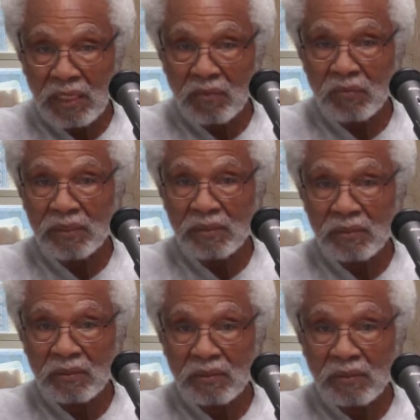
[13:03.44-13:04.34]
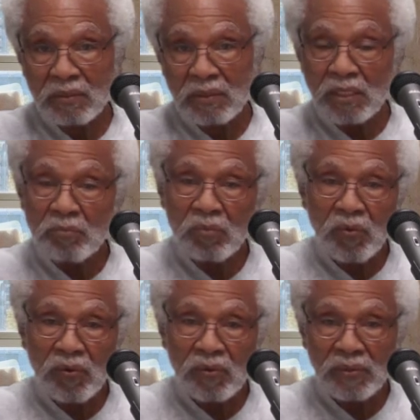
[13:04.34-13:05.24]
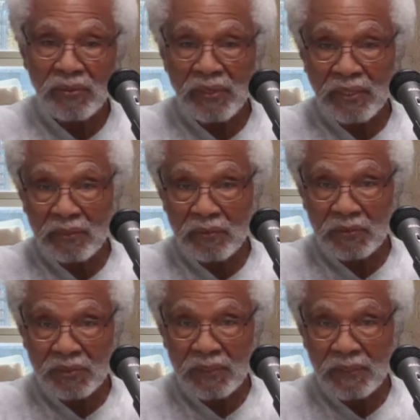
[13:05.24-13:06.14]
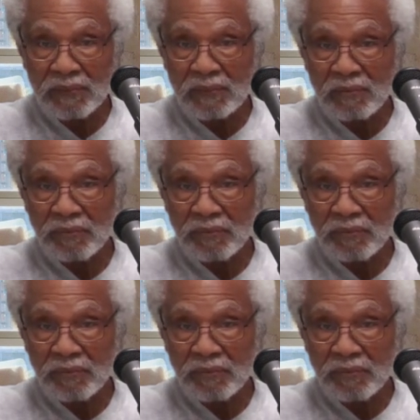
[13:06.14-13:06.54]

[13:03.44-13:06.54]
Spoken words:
one in a moral or ethical sense.